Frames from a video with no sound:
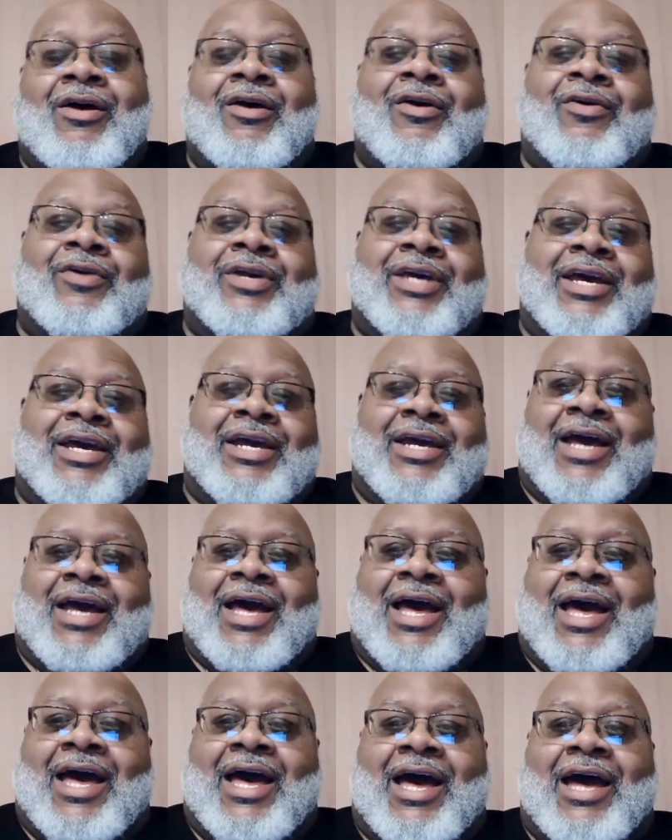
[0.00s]
okay,
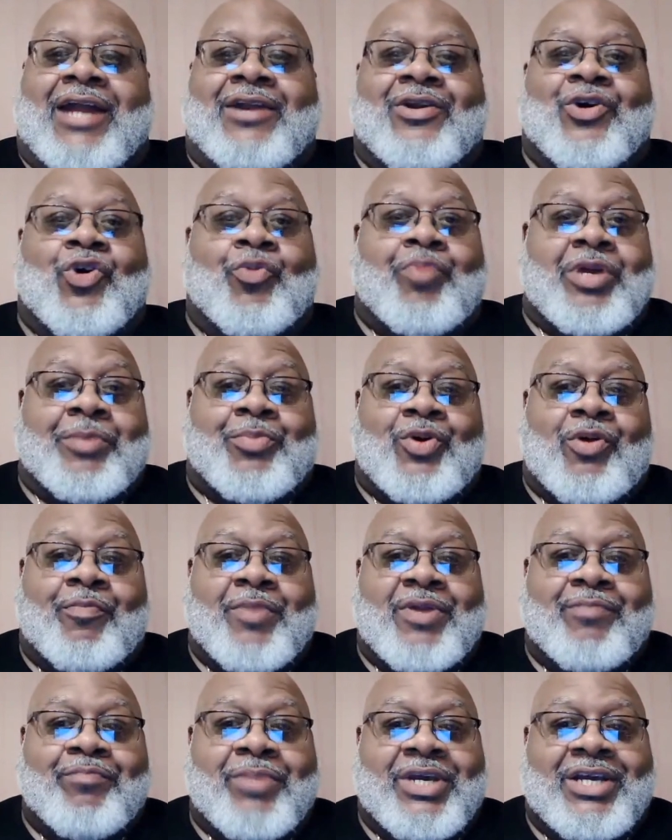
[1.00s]
I know people have
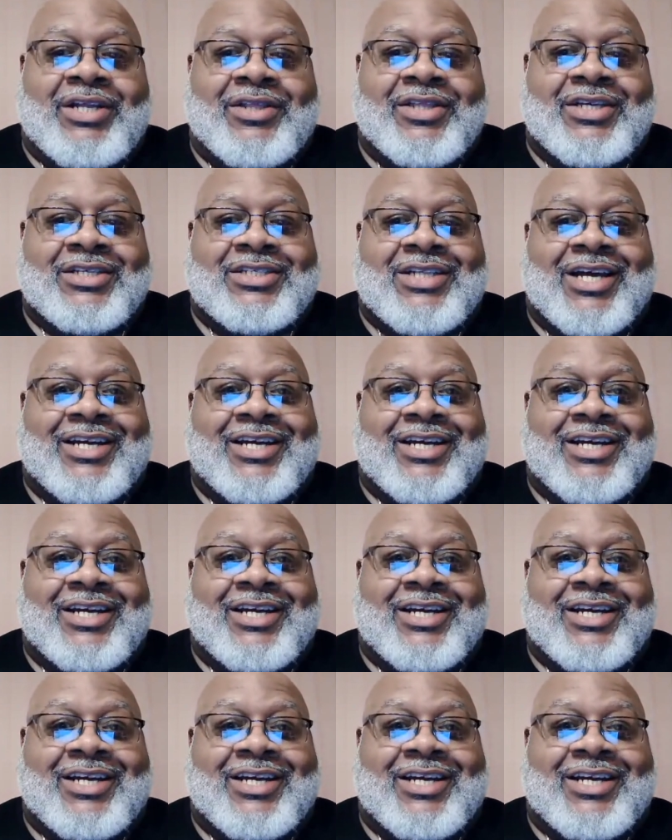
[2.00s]
been beating this